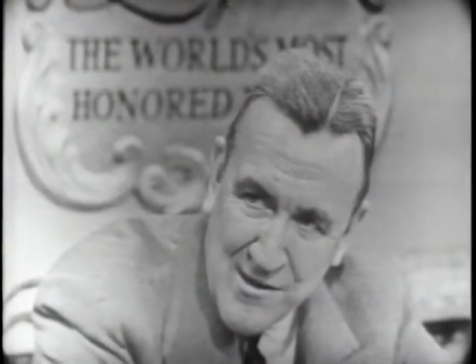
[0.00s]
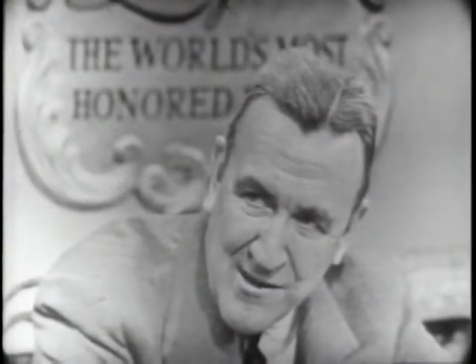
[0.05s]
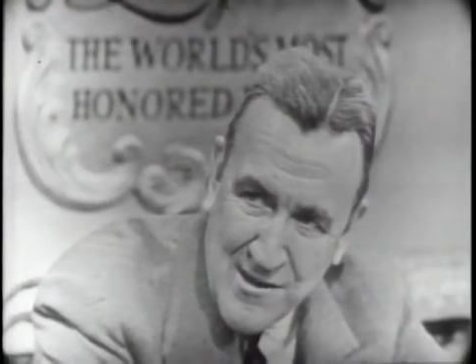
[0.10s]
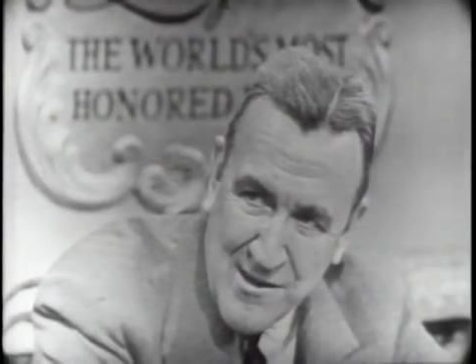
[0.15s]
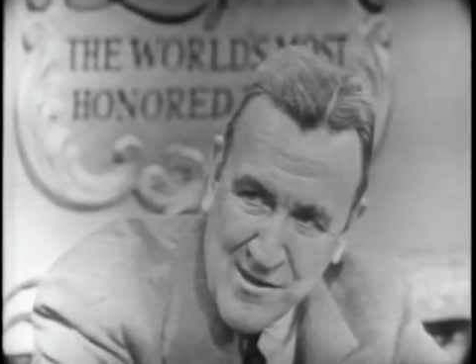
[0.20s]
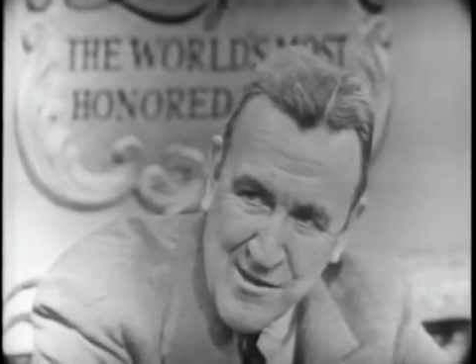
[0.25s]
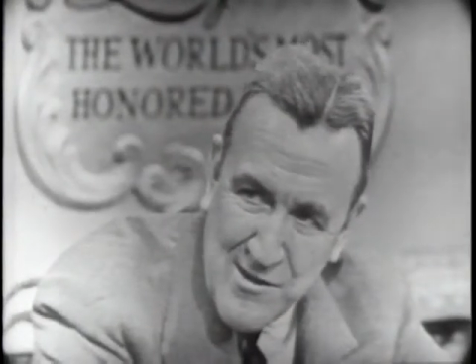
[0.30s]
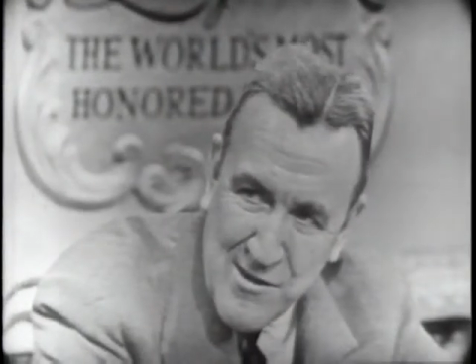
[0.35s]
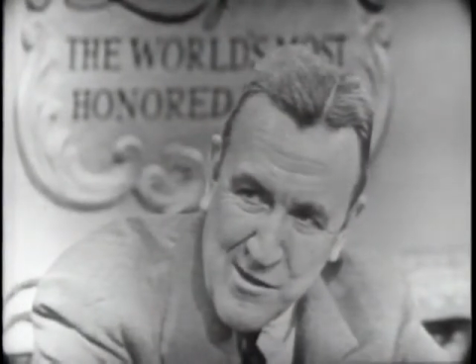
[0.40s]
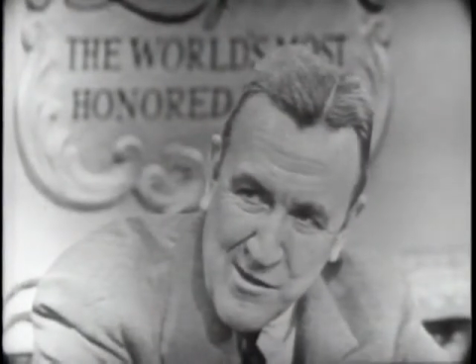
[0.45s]

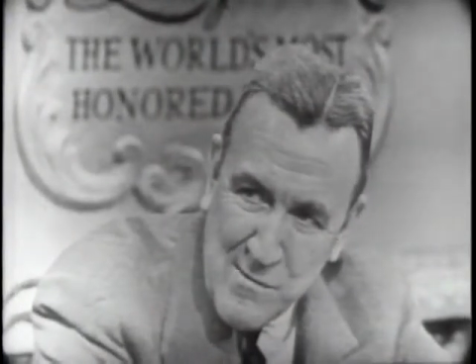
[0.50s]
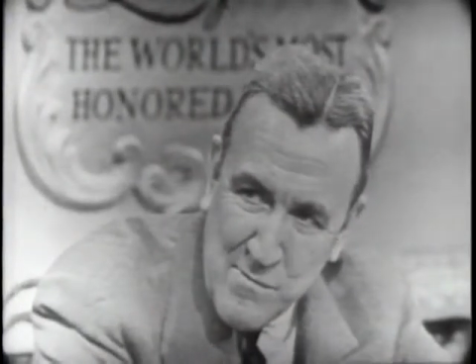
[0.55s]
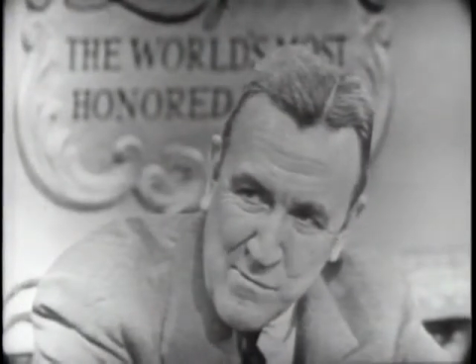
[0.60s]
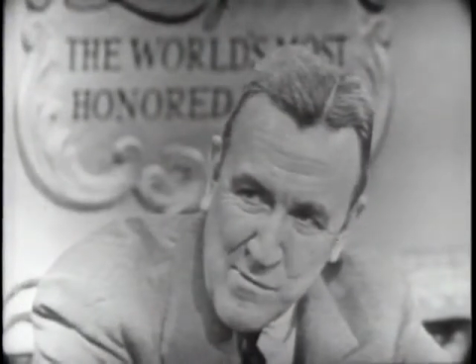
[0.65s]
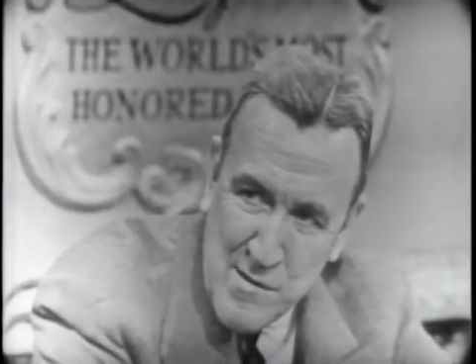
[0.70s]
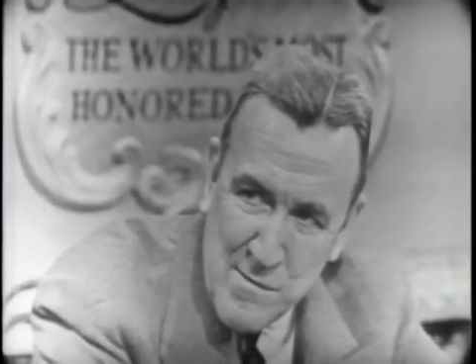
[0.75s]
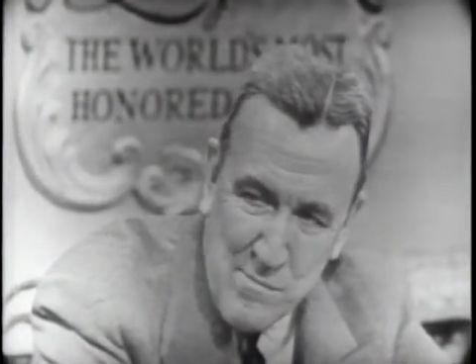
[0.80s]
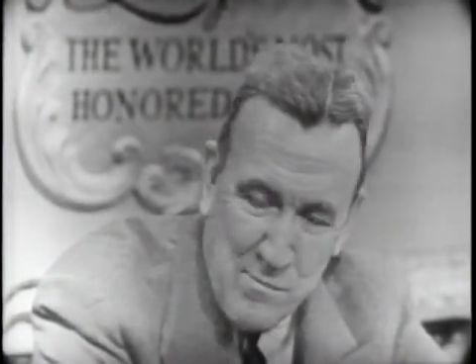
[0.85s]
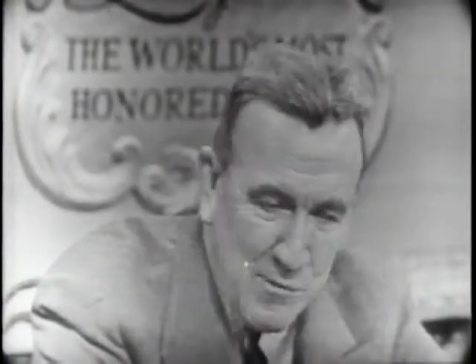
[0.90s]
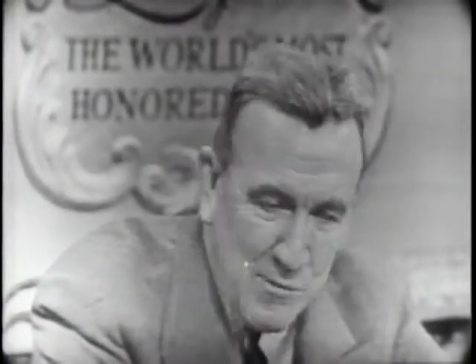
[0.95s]
Uh, young
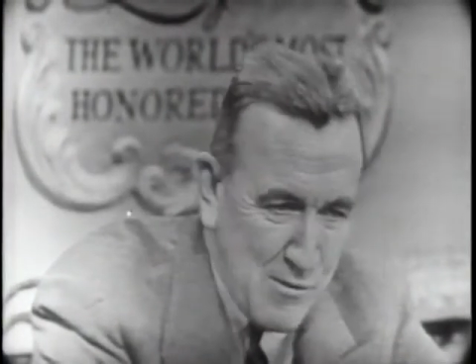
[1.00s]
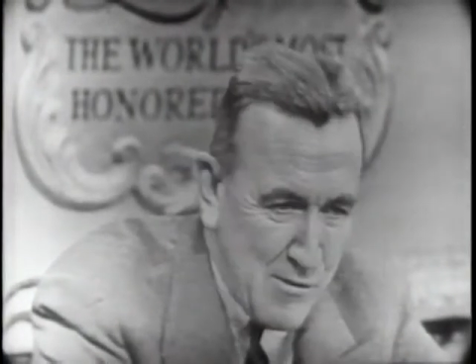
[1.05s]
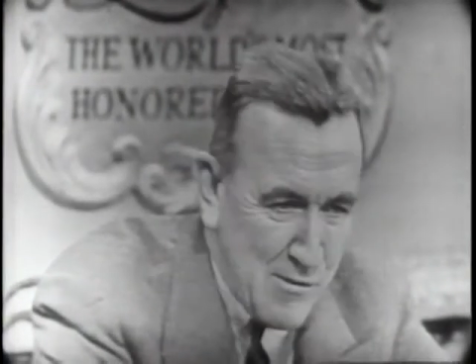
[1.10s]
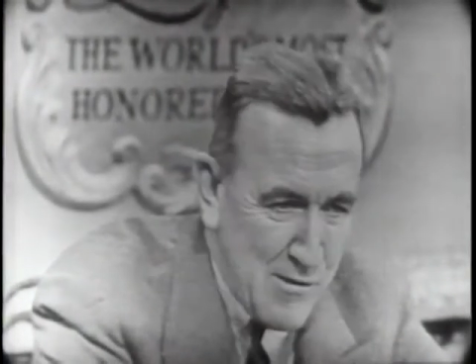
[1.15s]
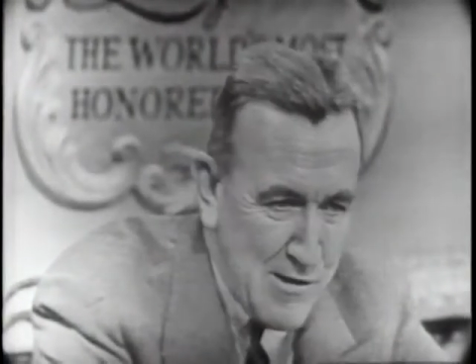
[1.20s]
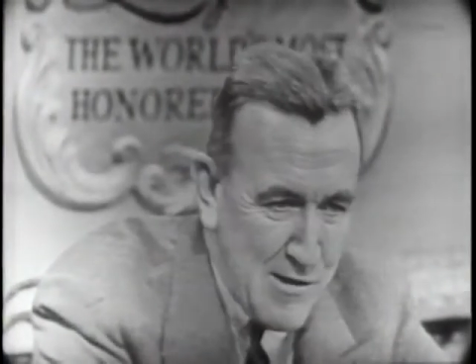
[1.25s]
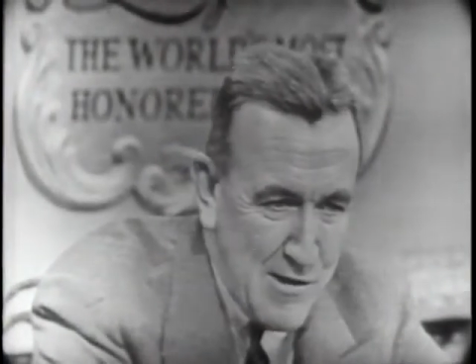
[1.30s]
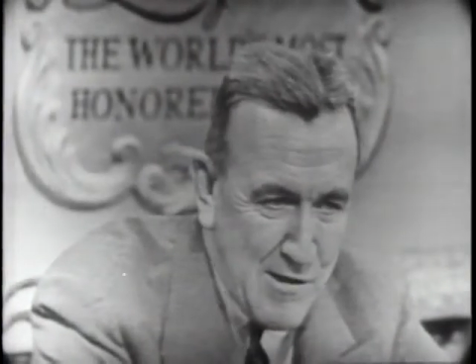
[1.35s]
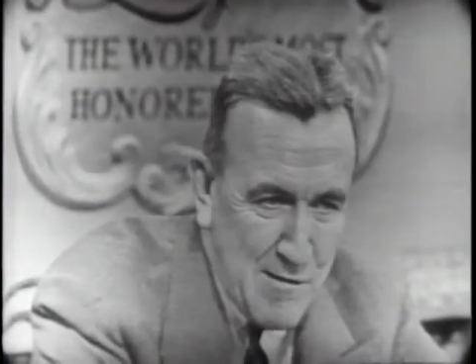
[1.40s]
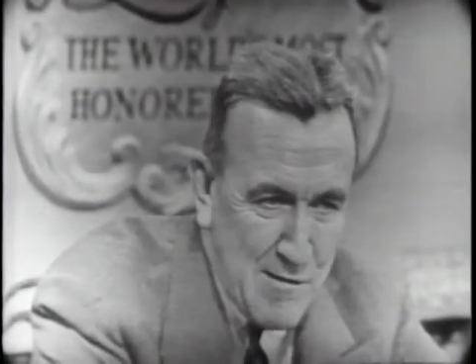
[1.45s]
people
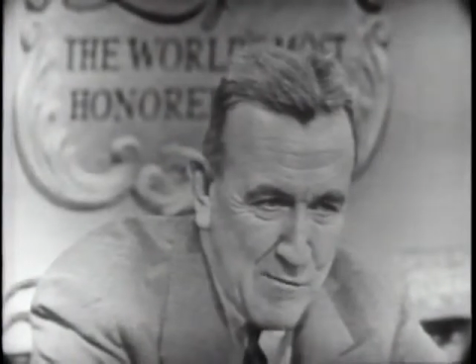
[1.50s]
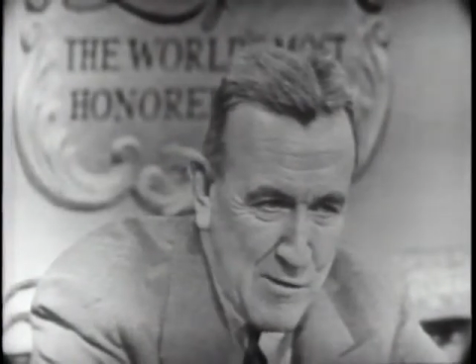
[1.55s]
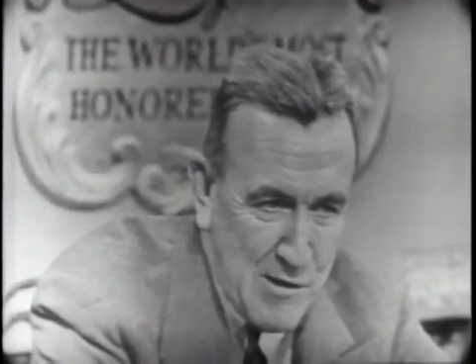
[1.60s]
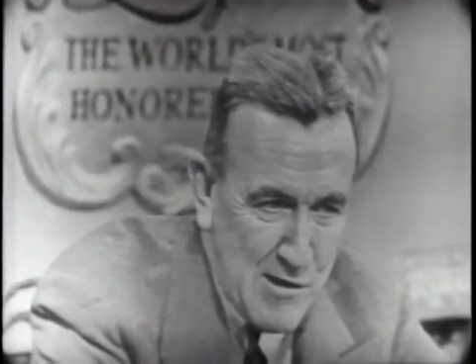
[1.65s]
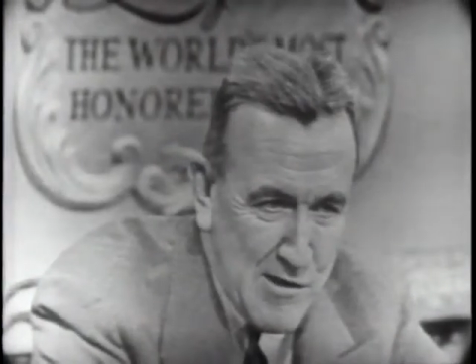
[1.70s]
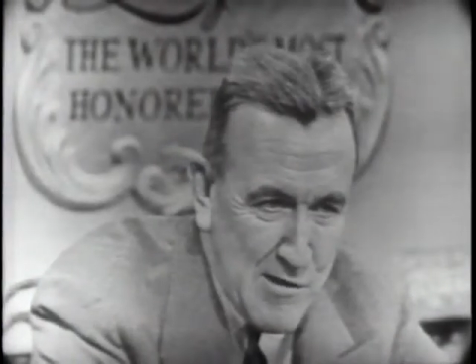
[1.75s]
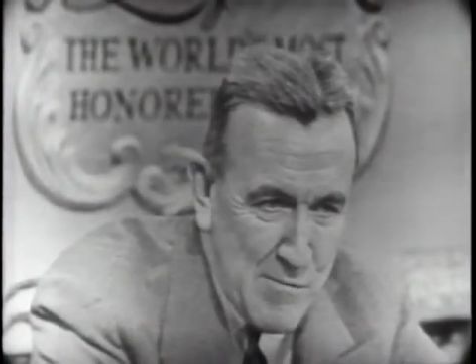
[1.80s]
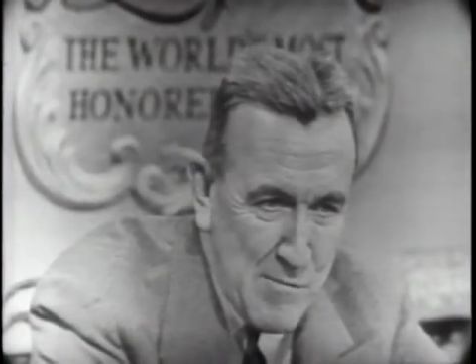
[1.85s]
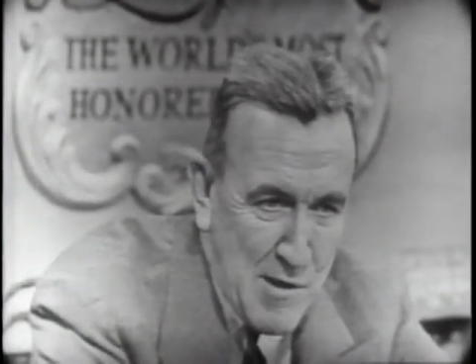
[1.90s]
of India,